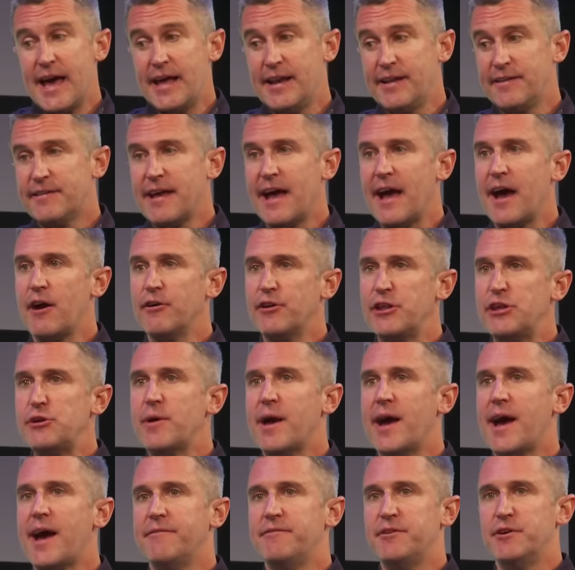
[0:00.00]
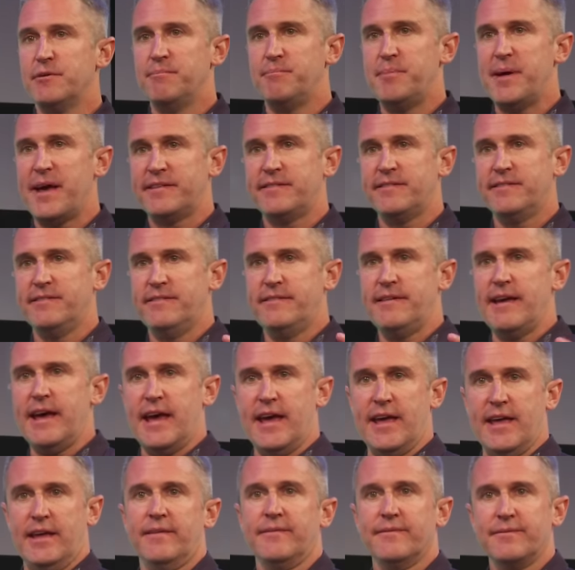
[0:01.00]
And it's how do you have your best
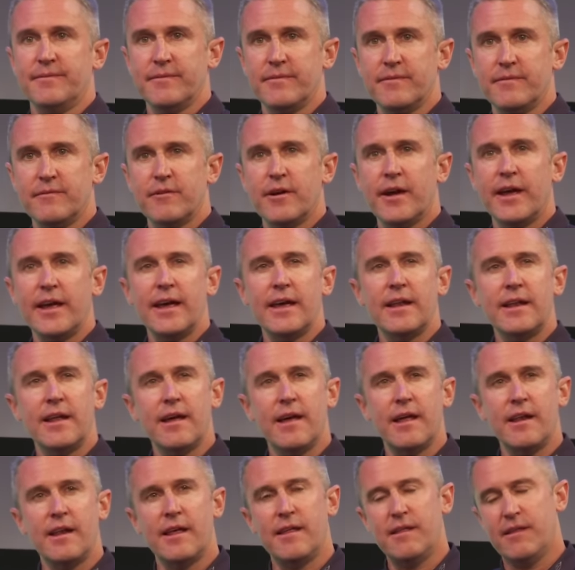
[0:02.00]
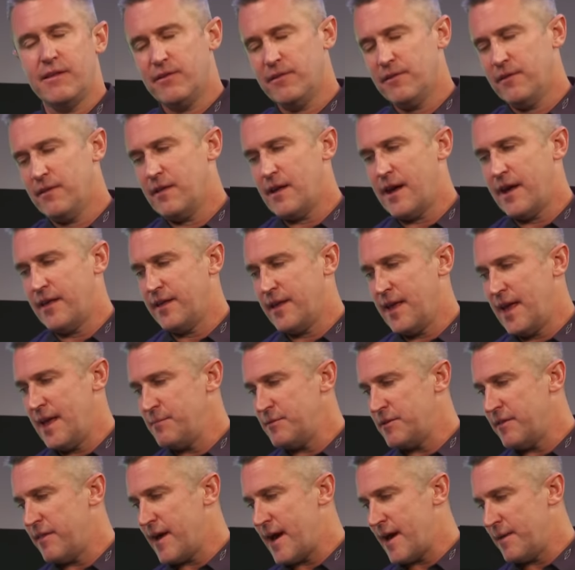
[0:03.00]
day, right? And, and I
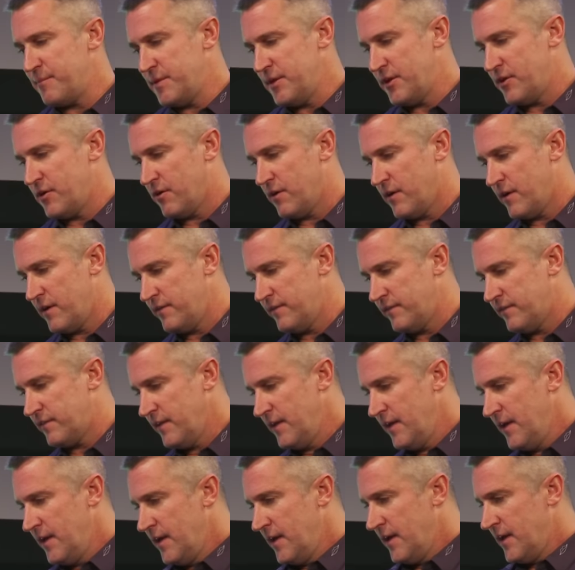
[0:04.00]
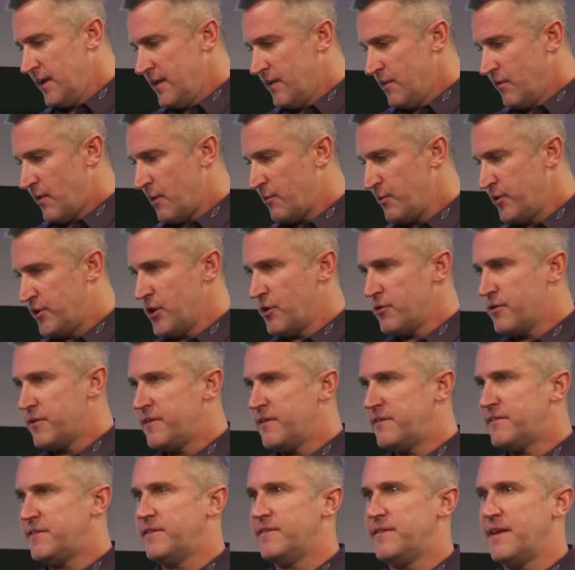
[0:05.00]
came to that because I would go to
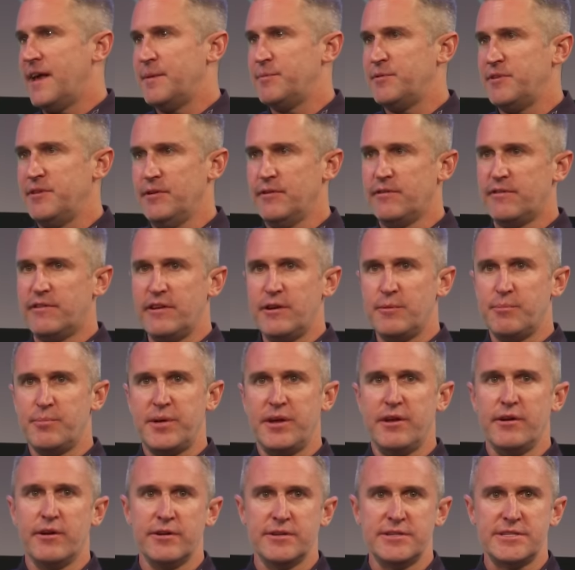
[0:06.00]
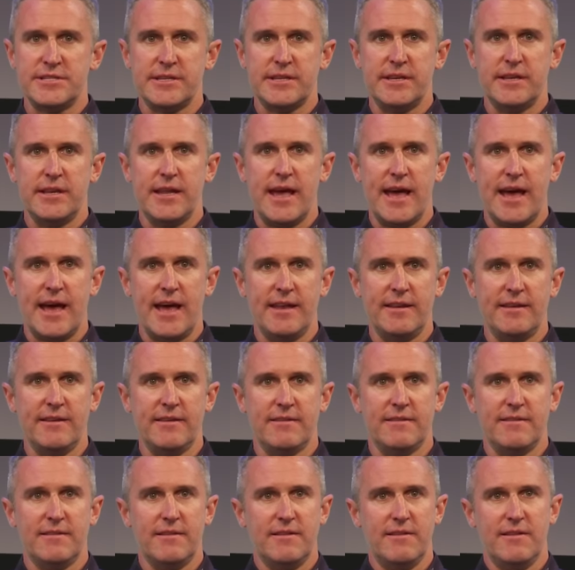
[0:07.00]
these exams and you see your peers and,
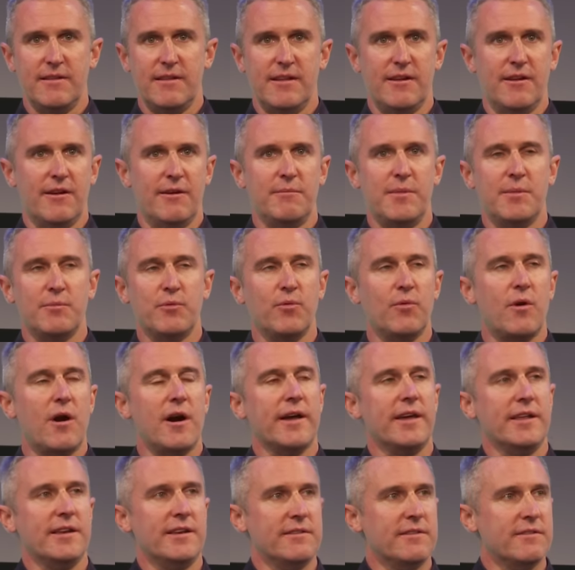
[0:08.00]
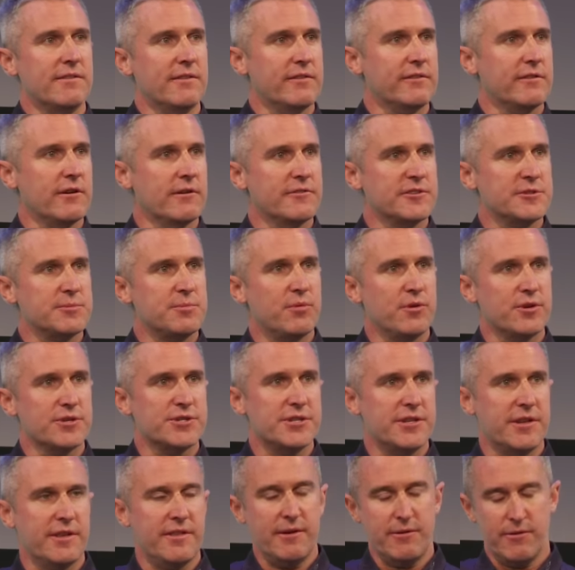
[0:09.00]
and you know, I remember walking into the service
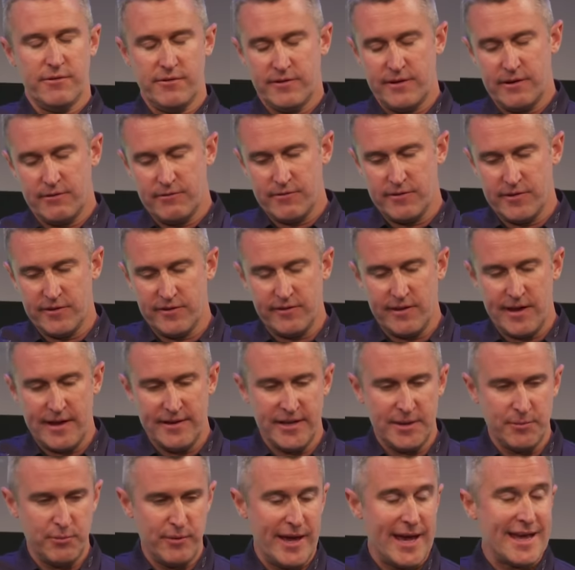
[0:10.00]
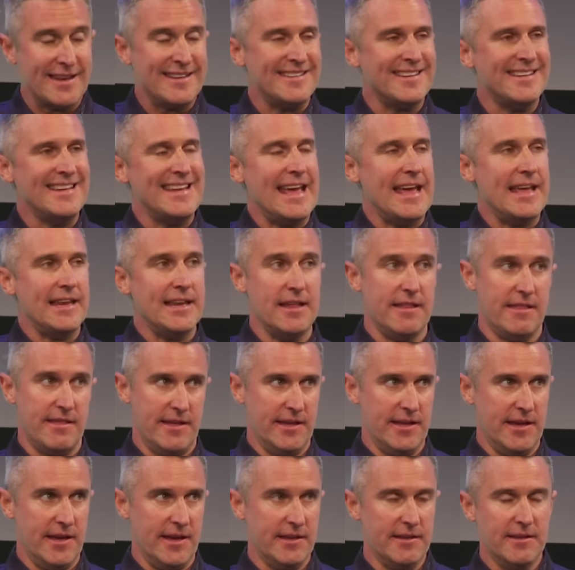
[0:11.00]
portion and there were several of us lined up. We hadn't done
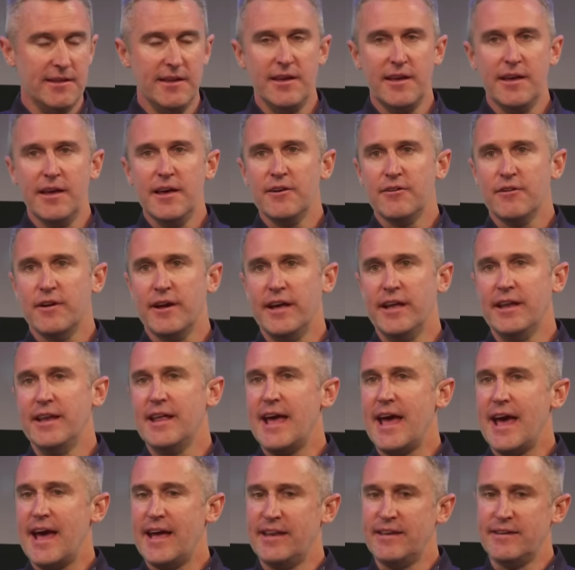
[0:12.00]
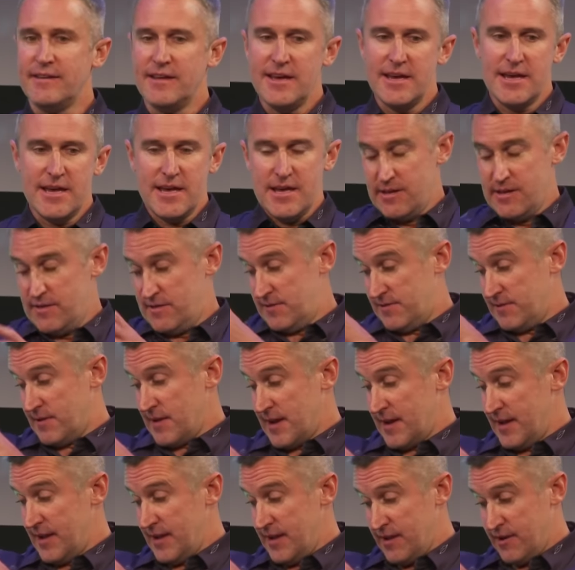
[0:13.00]
anything yet, right? And this
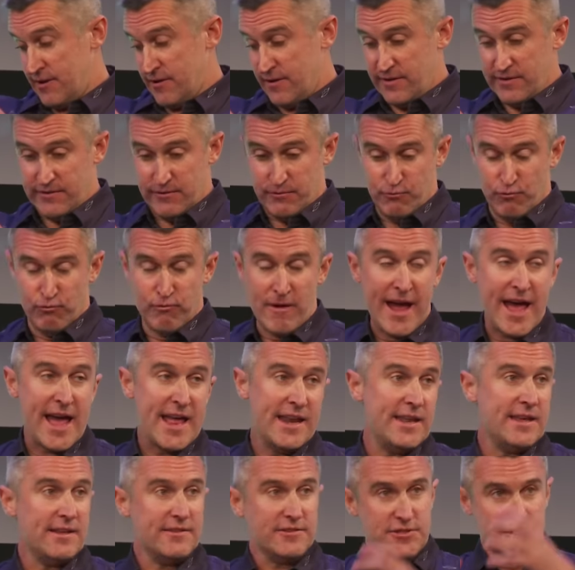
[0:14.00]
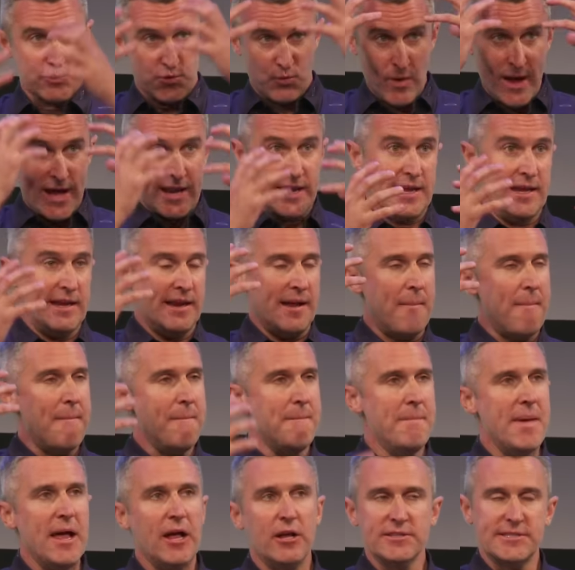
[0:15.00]
guy here is red, sweating,
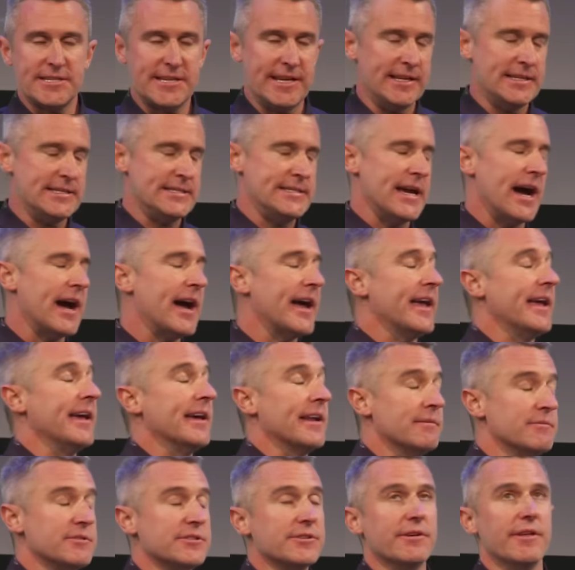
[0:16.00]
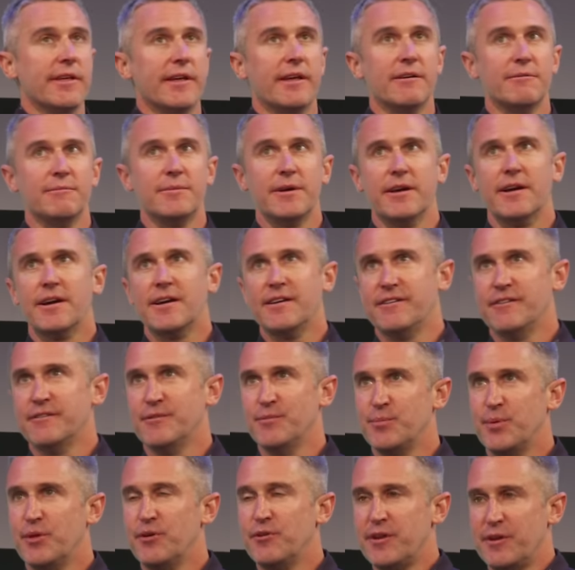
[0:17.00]
melting, dying. And I'm just going like, oh my God, you're
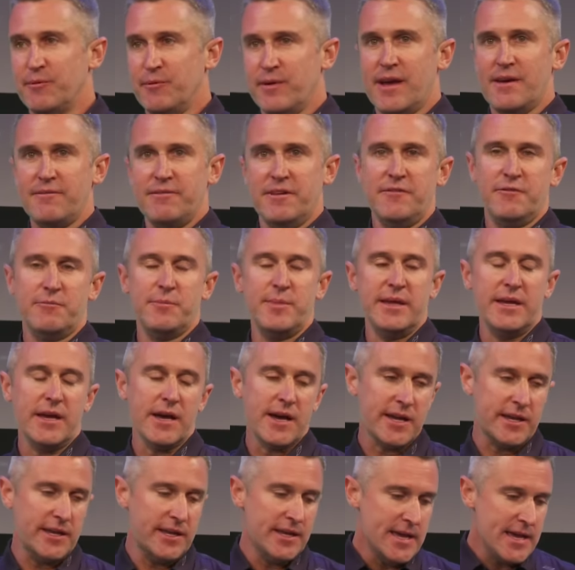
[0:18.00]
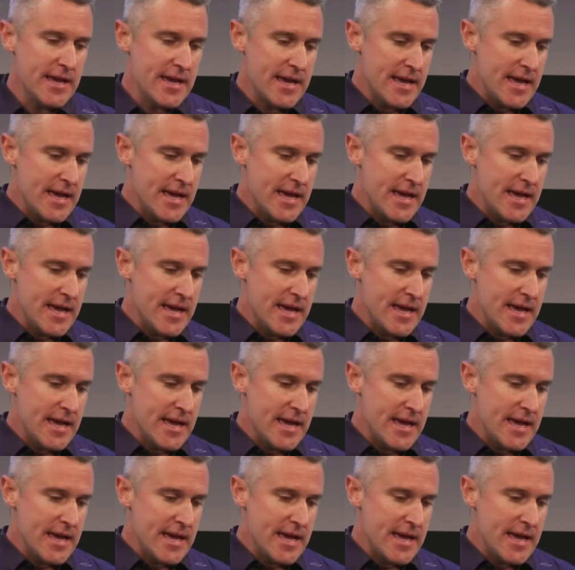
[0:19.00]
imploding. We haven't even begun.